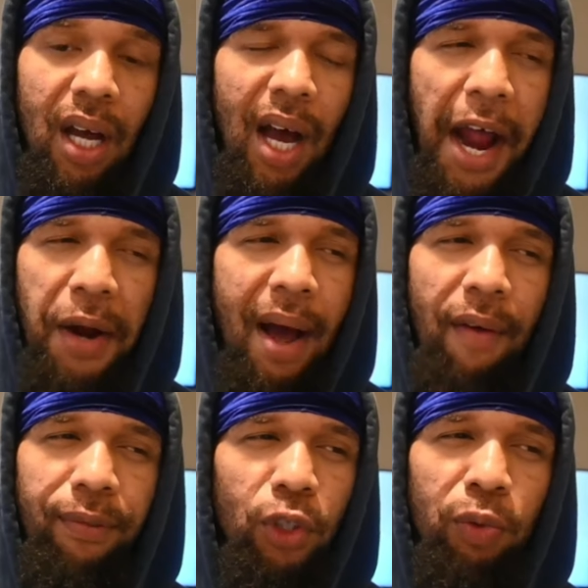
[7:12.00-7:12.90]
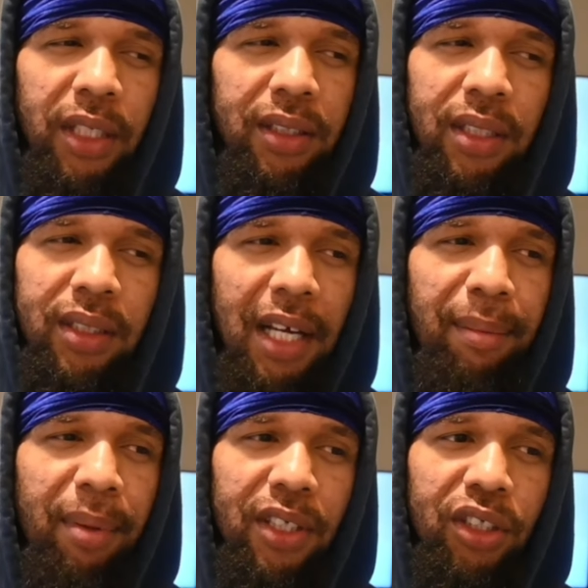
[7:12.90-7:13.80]
I don't have too much to say
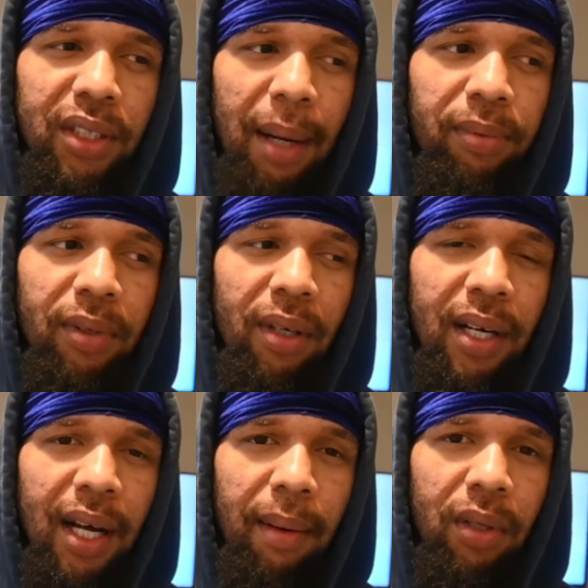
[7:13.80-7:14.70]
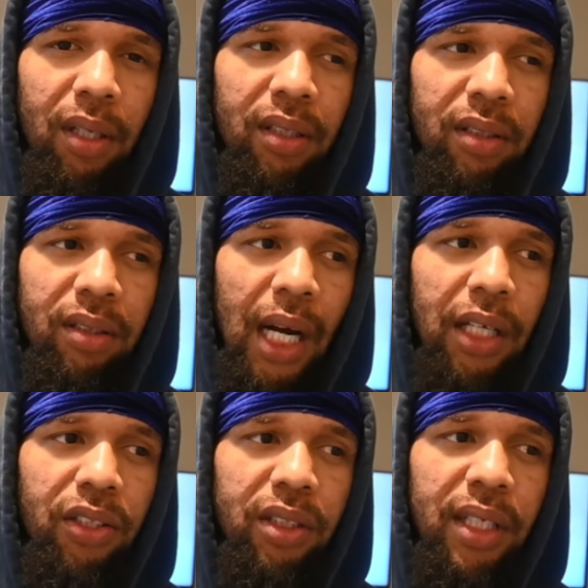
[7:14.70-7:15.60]
about this chapter, and I'm going to kind
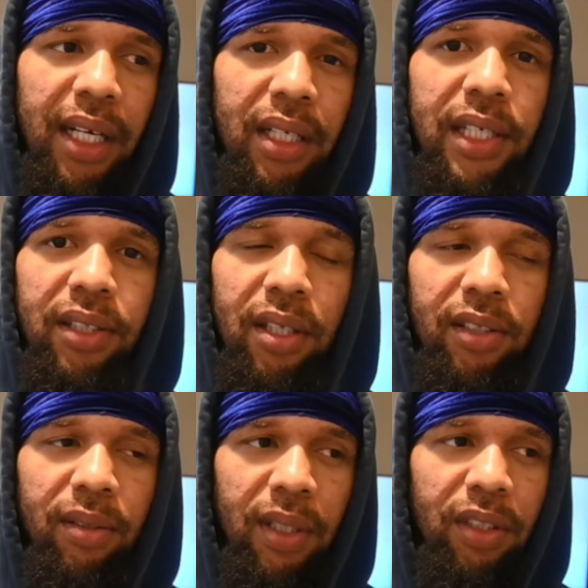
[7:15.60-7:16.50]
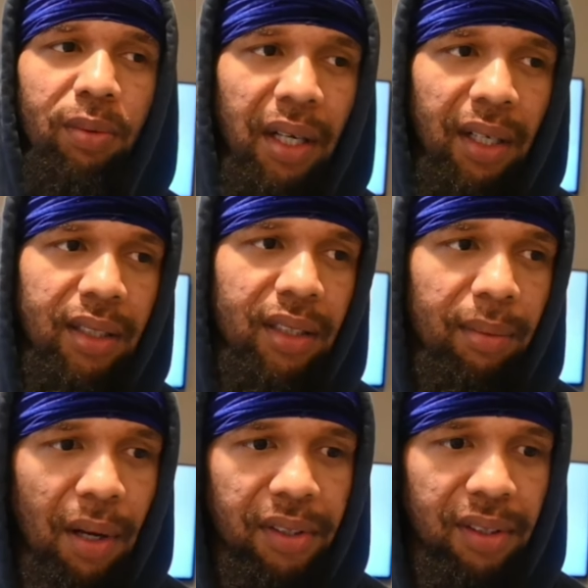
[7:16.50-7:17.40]
of just take it easy this week so I can get some
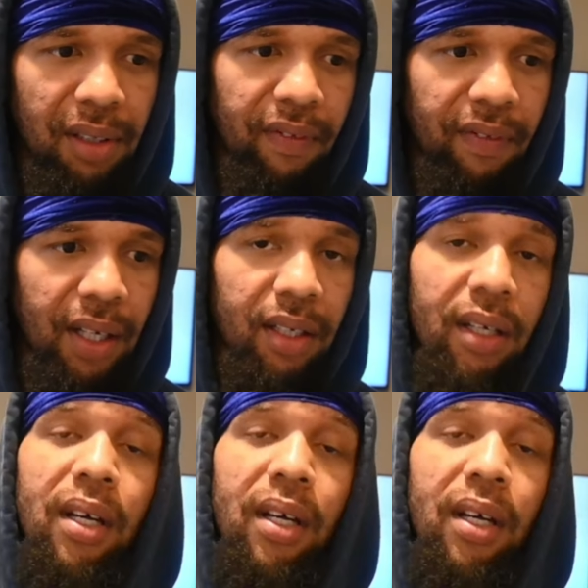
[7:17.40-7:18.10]
other stuff done.